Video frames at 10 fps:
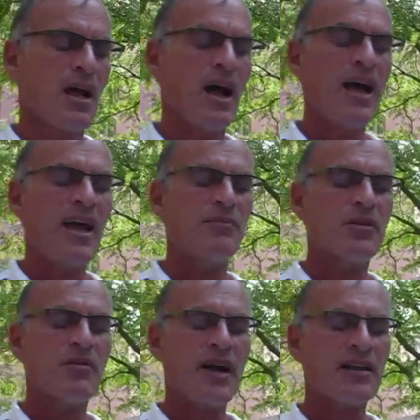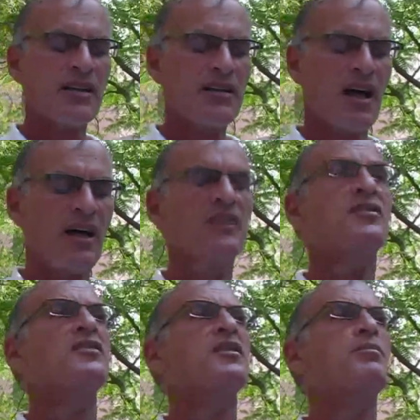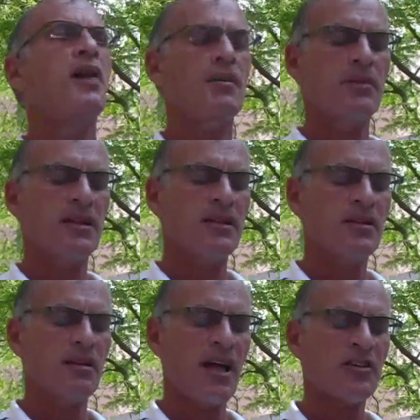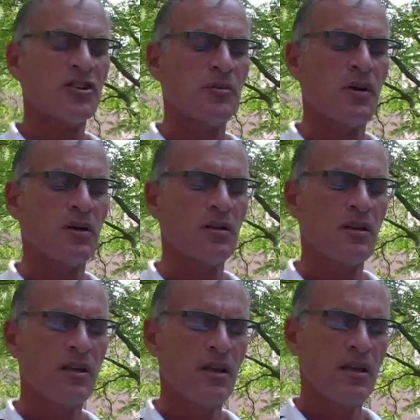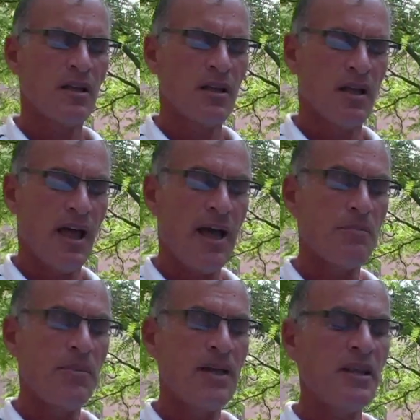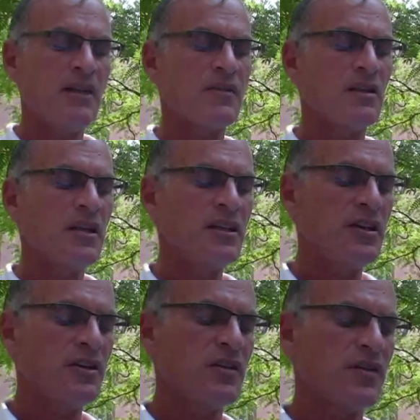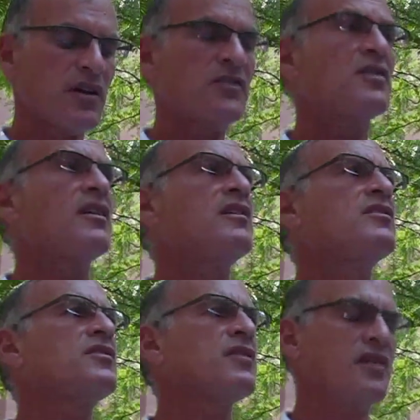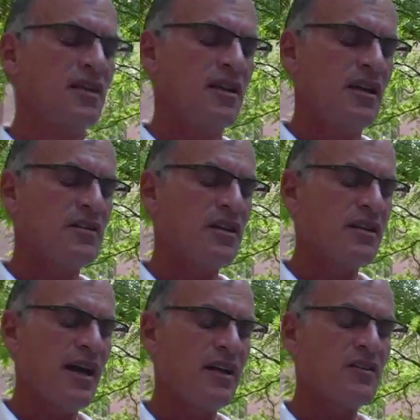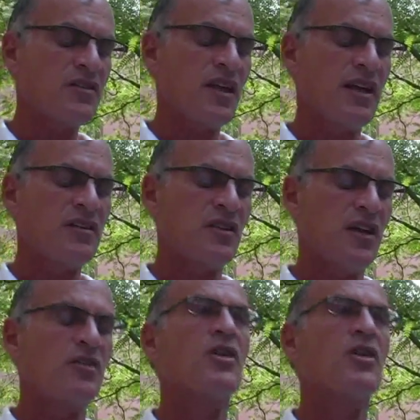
I have been recognized as a public intellectual at many of the leading universities in the United States and